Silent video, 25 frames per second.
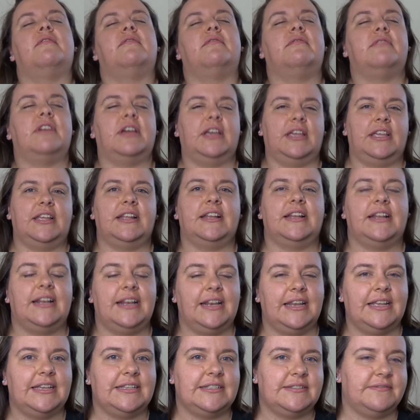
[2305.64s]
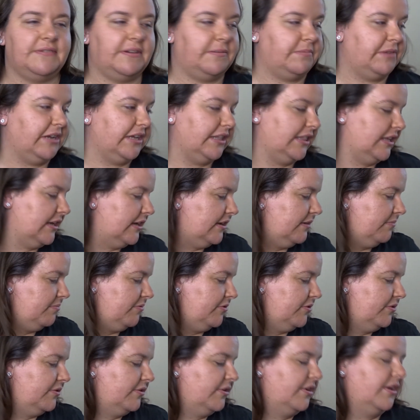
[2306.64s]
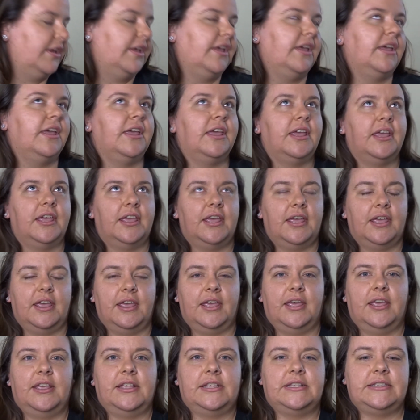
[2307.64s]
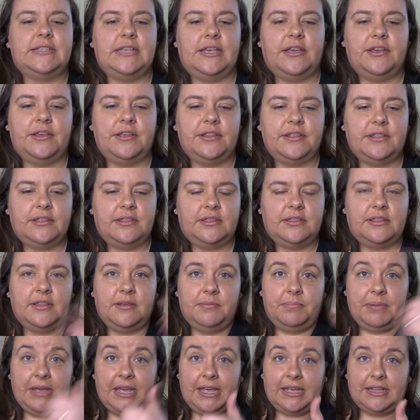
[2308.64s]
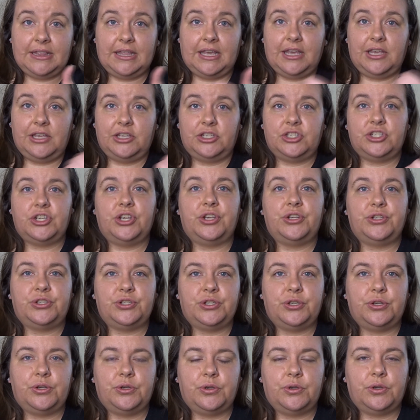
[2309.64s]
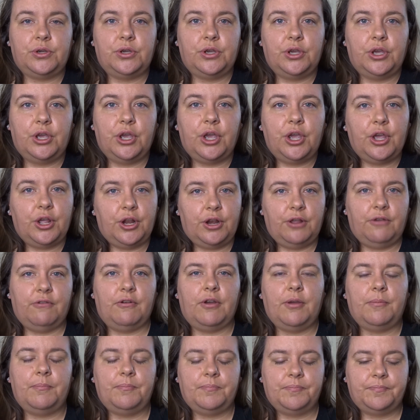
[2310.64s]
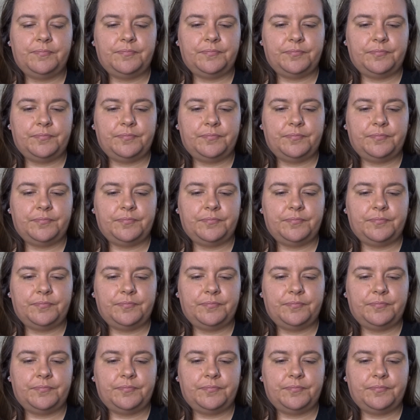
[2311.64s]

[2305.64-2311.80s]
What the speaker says: Right, the last fabric that I bought. So the bag that I showed you earlier on,